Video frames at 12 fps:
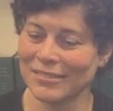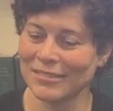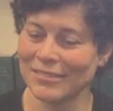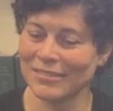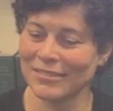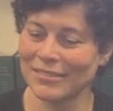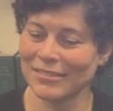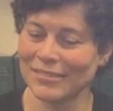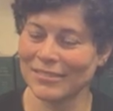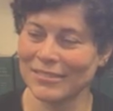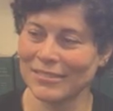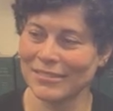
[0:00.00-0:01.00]

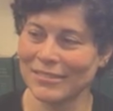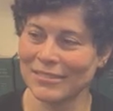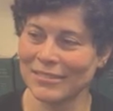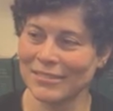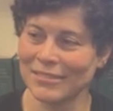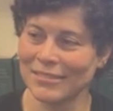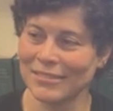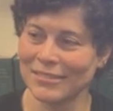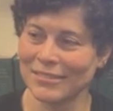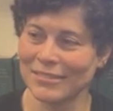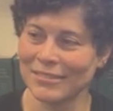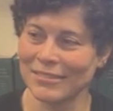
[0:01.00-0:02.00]

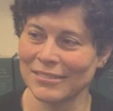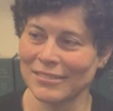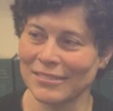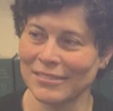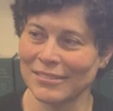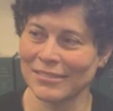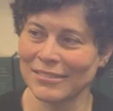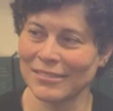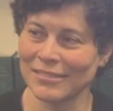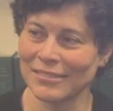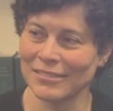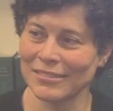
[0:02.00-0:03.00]

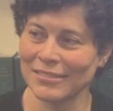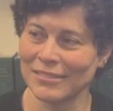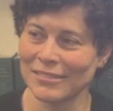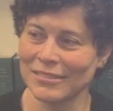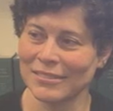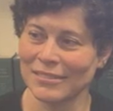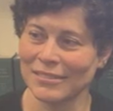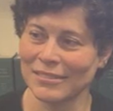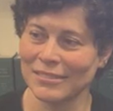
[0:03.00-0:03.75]
[no speech]